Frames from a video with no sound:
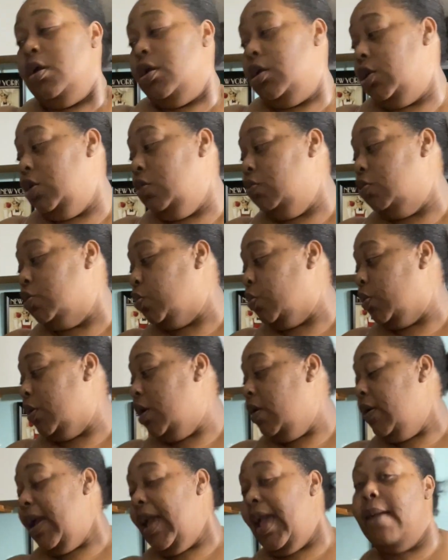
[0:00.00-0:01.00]
you was
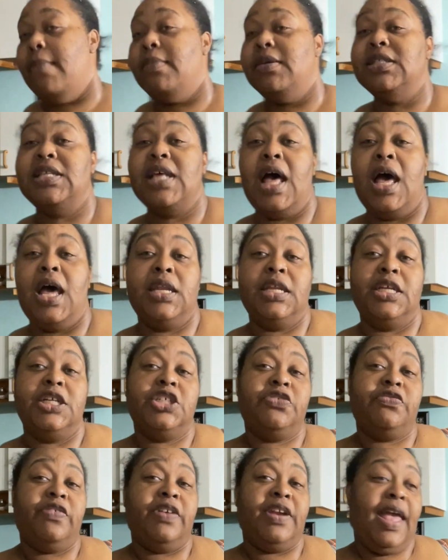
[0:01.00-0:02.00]
real Amazon-ish
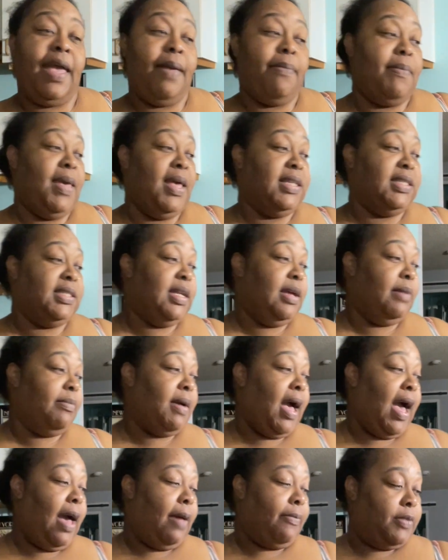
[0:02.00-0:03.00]
for that messed up
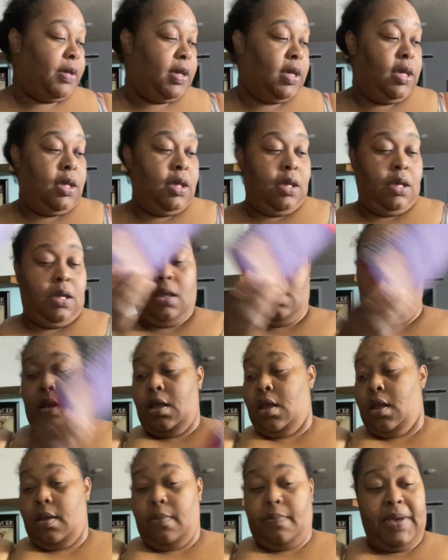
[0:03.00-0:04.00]
copy.
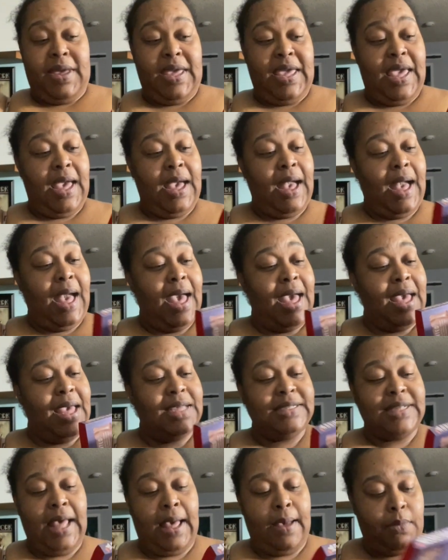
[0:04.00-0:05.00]
But yeah,
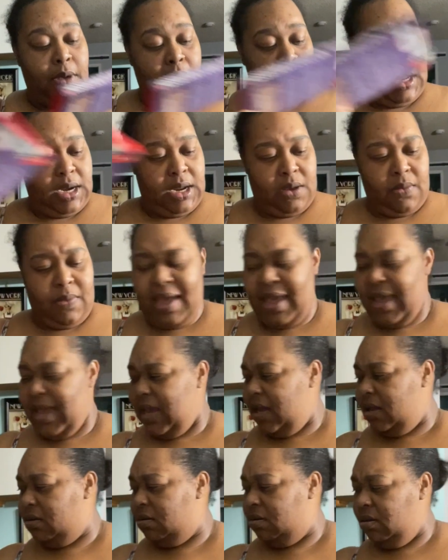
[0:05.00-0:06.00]
guys, I'm gonna
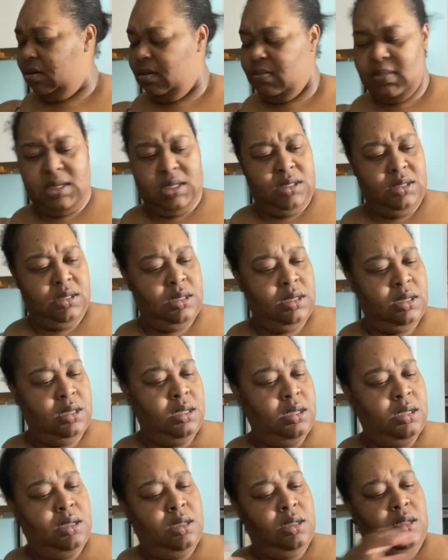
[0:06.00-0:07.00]
wait.
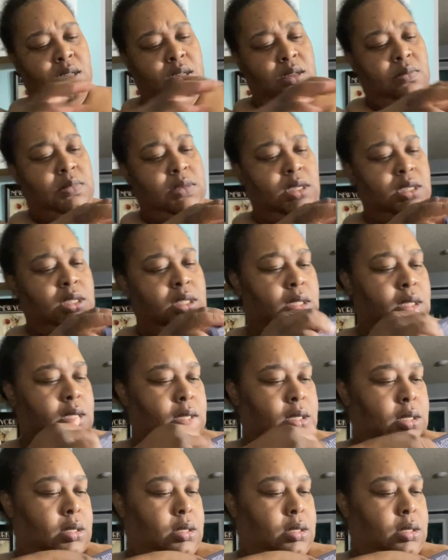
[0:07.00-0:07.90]
Let me see.